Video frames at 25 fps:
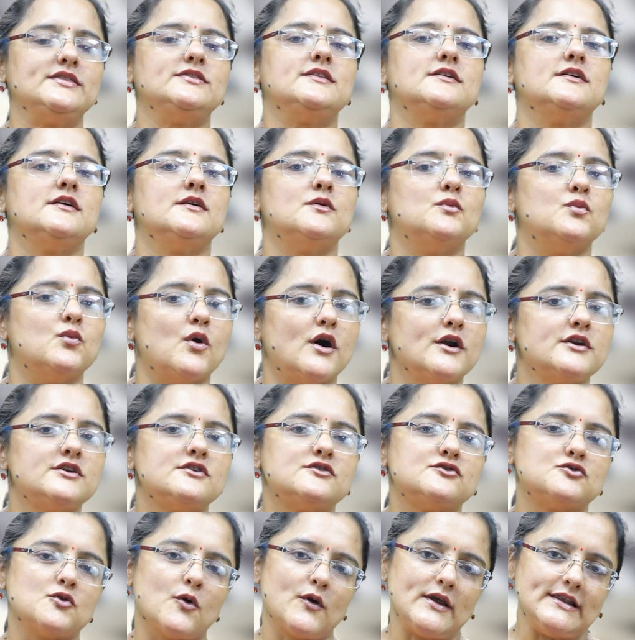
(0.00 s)
with
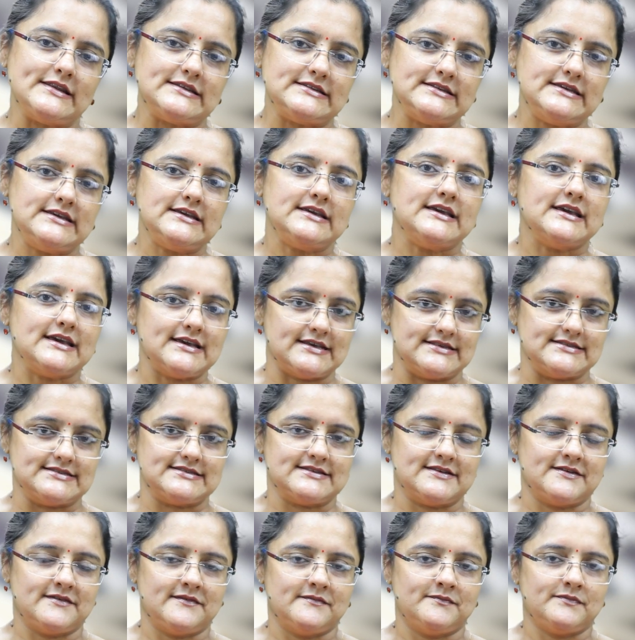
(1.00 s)
what royalty
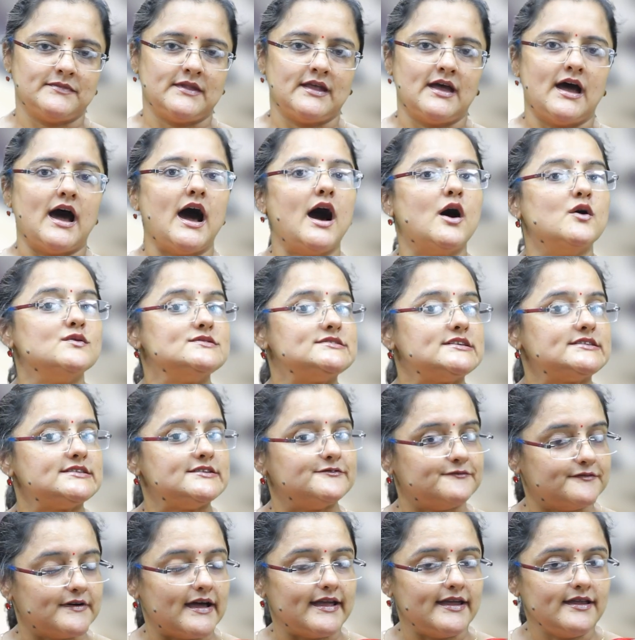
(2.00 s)
is, how is
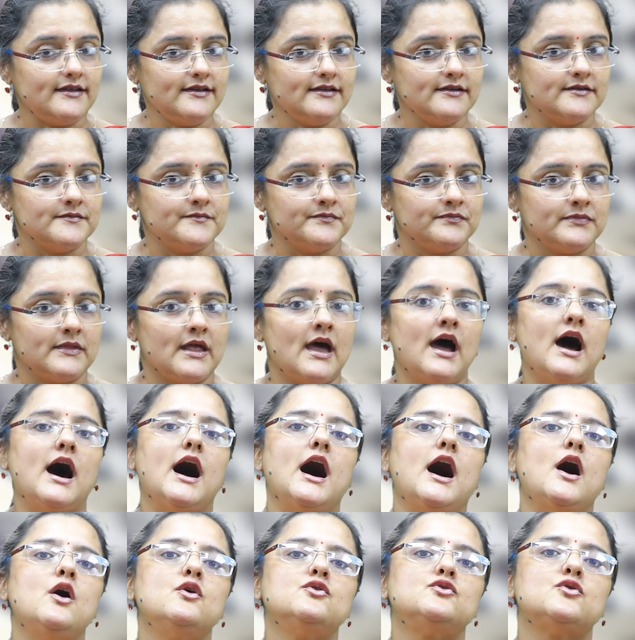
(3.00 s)
it defined,
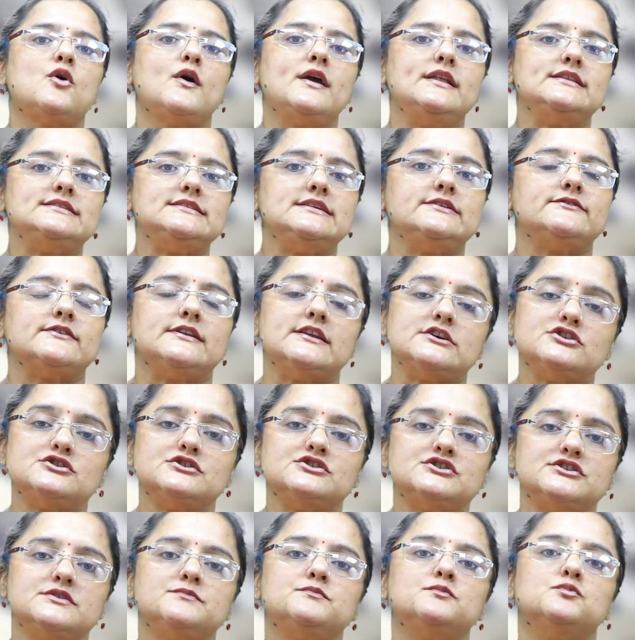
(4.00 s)
how royalty
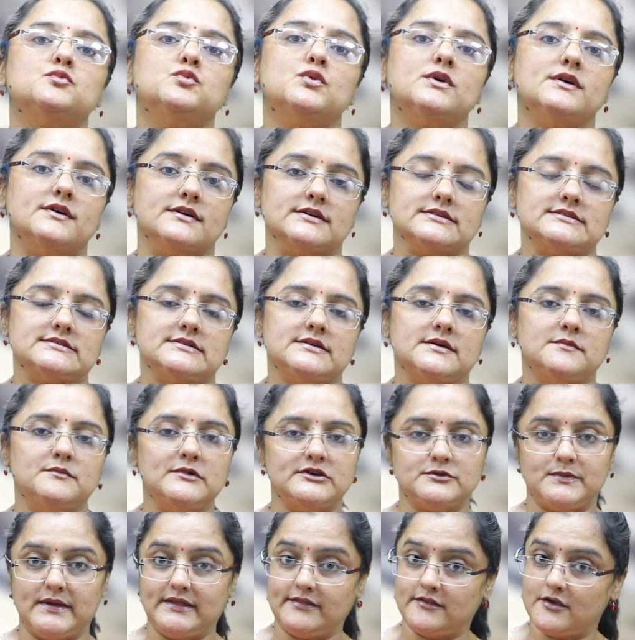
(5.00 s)
relationship works
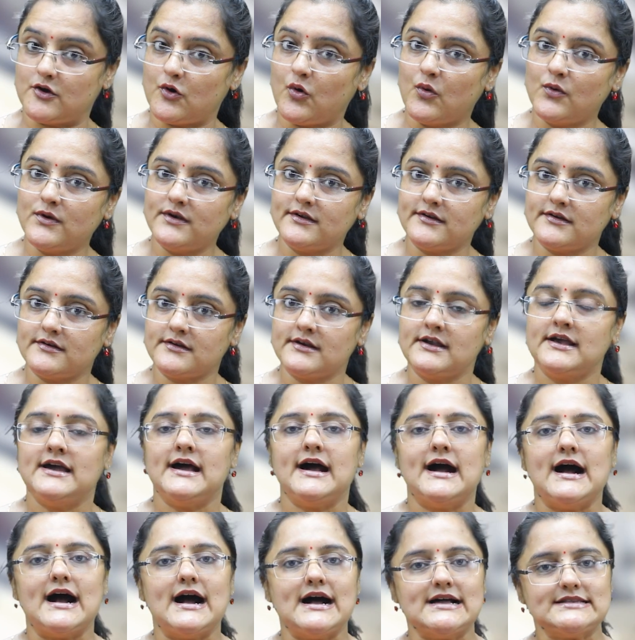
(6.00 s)
between the owner,
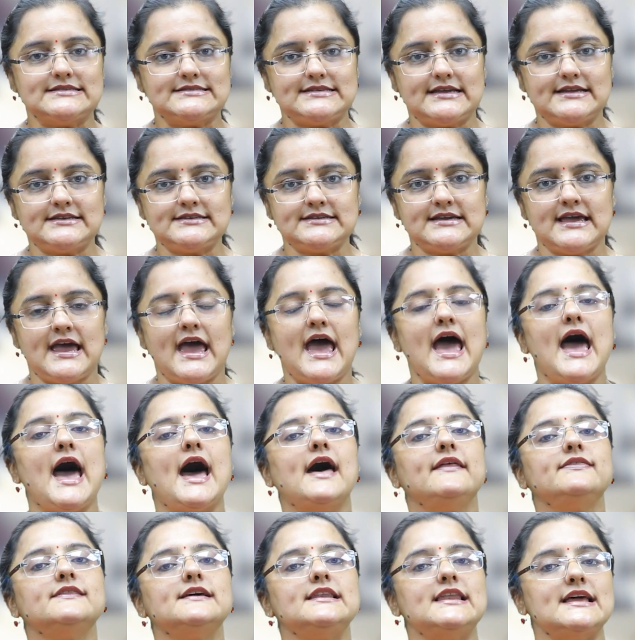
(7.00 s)
asset
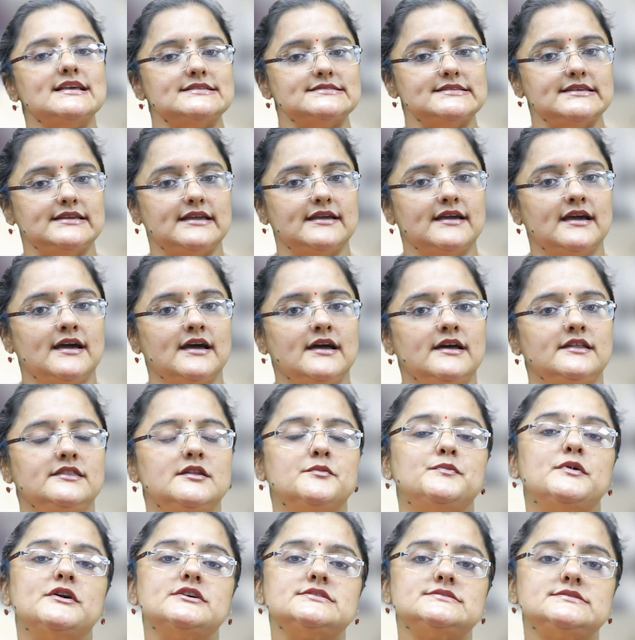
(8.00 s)
and the lessee,
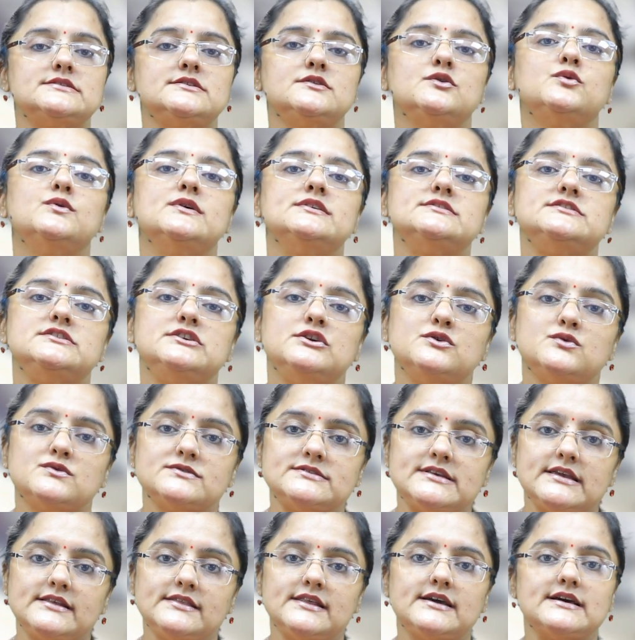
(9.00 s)
the person who is
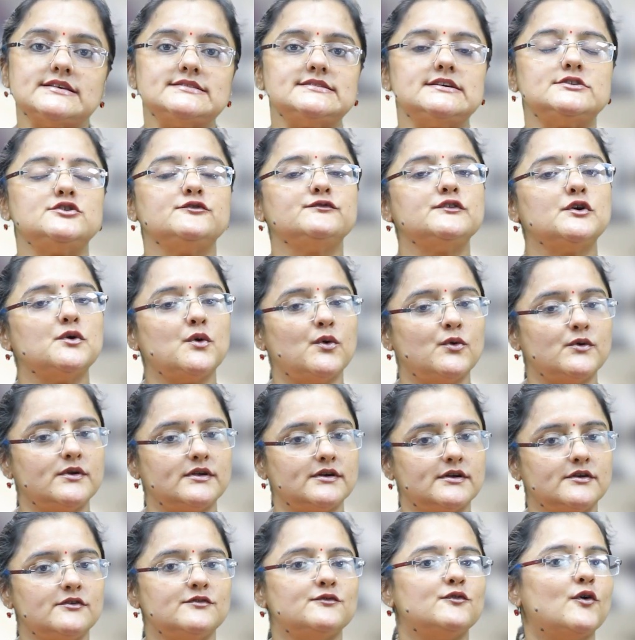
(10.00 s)
using the asset of the
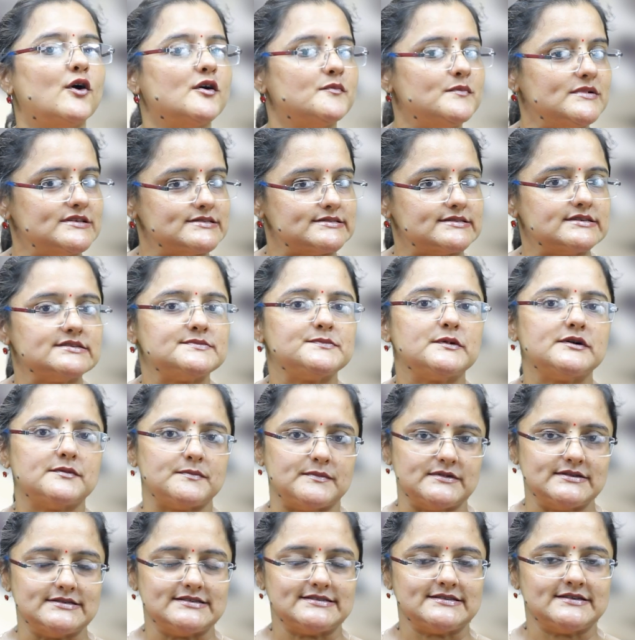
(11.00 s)
owner for business
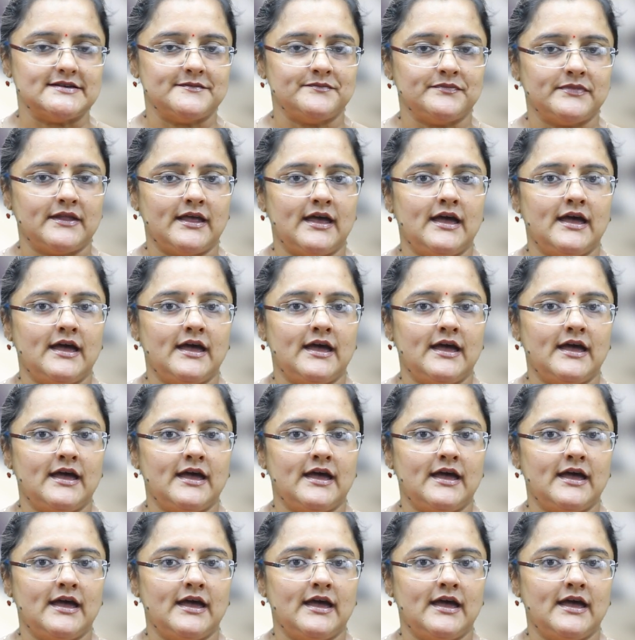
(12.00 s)
purpose,